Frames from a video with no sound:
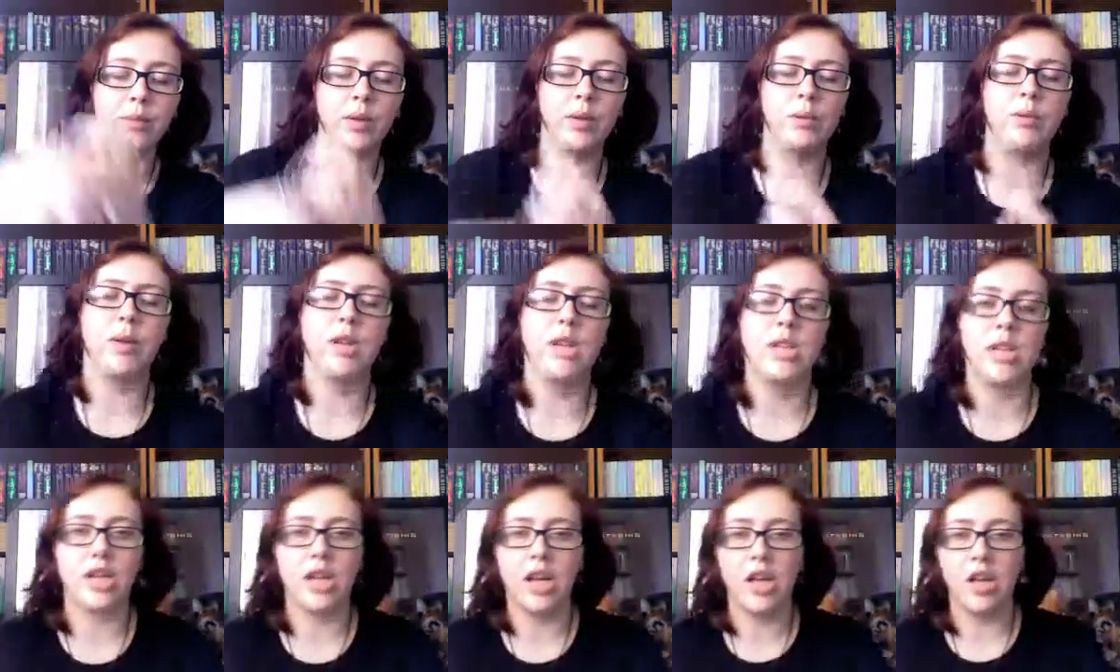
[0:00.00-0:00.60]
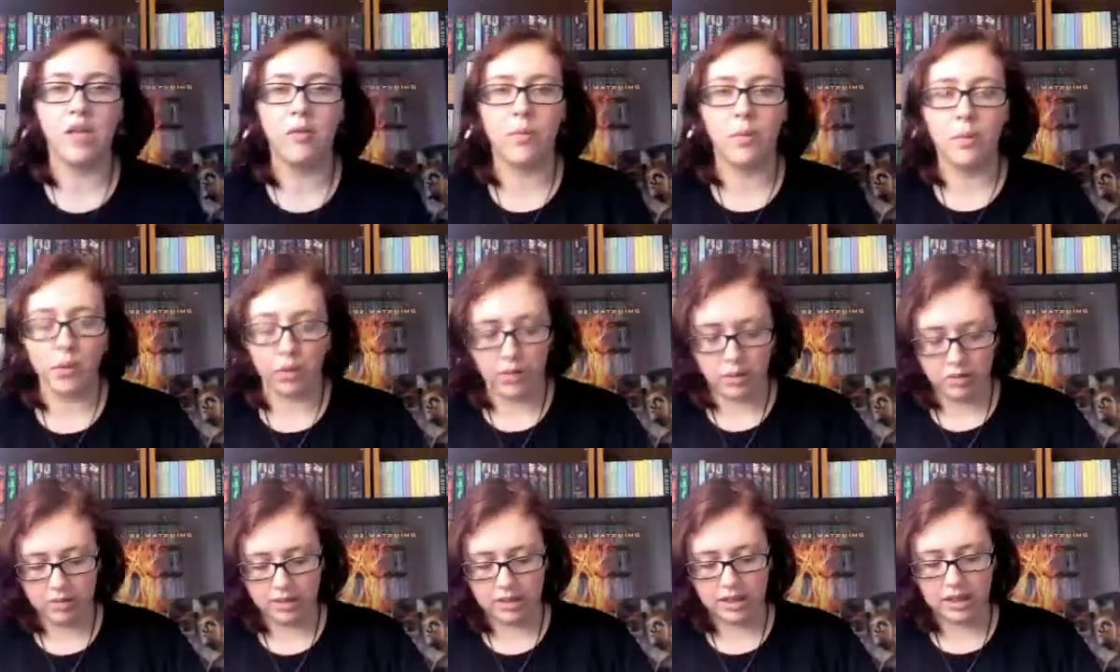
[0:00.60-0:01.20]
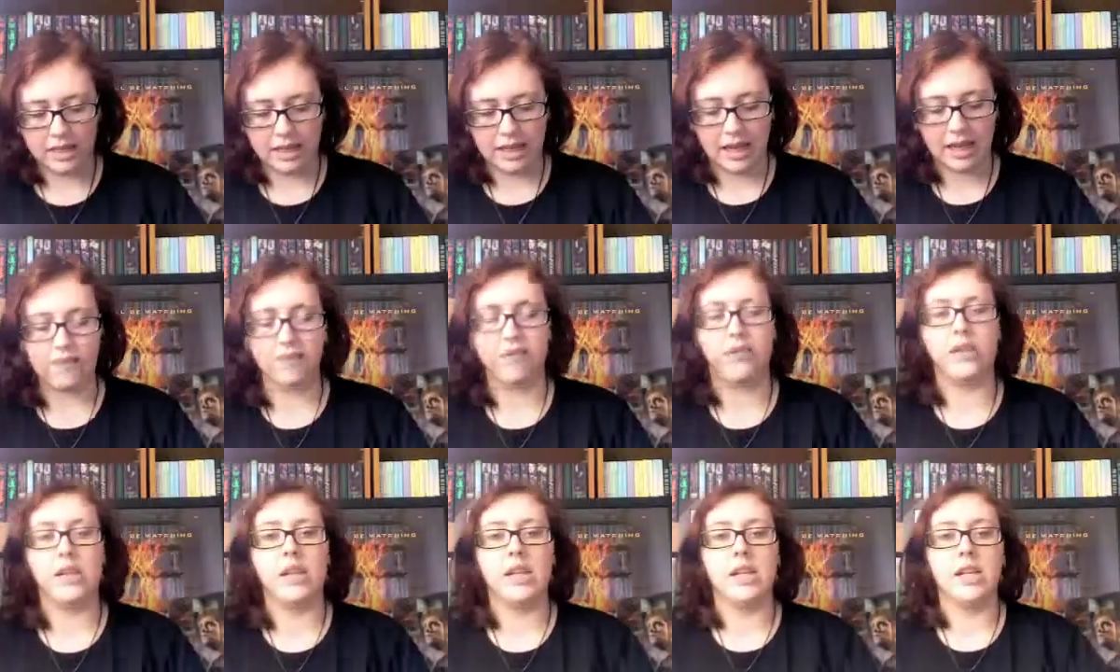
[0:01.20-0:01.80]
which I've wore like
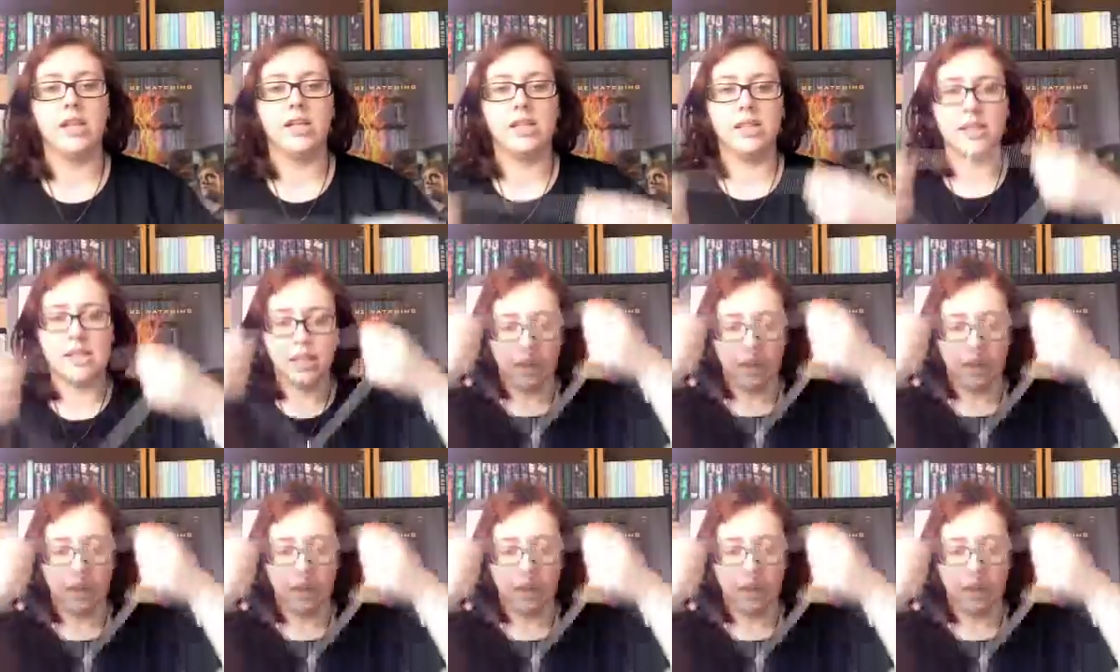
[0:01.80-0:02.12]
every day since I